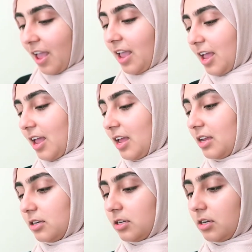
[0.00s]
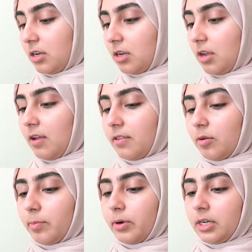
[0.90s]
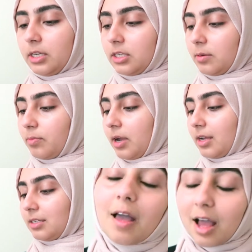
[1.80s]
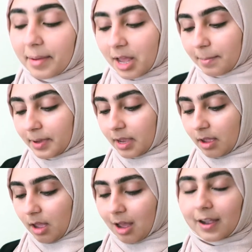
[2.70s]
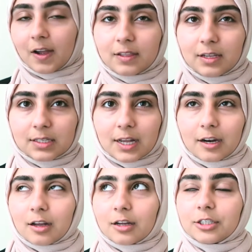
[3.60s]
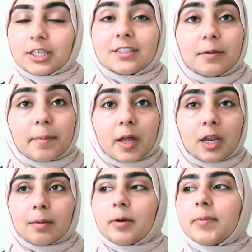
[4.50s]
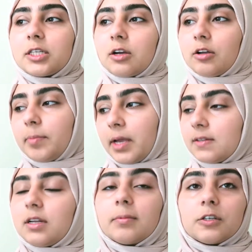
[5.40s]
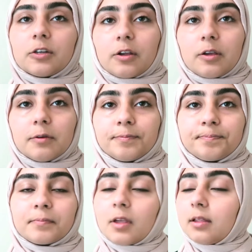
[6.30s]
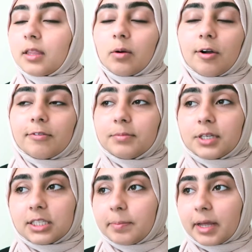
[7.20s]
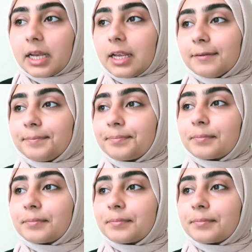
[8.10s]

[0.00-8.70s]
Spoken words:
And yeah, they were a pretty decent price. I'm happy. I got these at JCPenney. Pretty much all the pants that I'm going to show you, they're all from JCPenney.